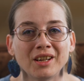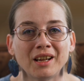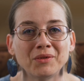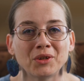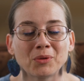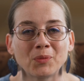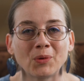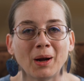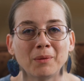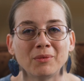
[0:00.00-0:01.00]
I was a
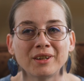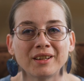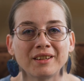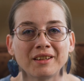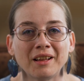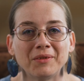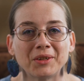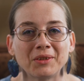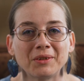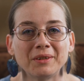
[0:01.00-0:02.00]
property until I
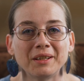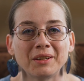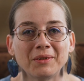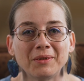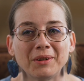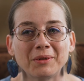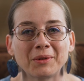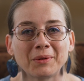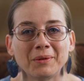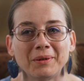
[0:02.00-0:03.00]
was 32
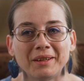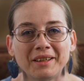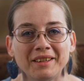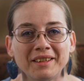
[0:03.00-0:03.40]
years old.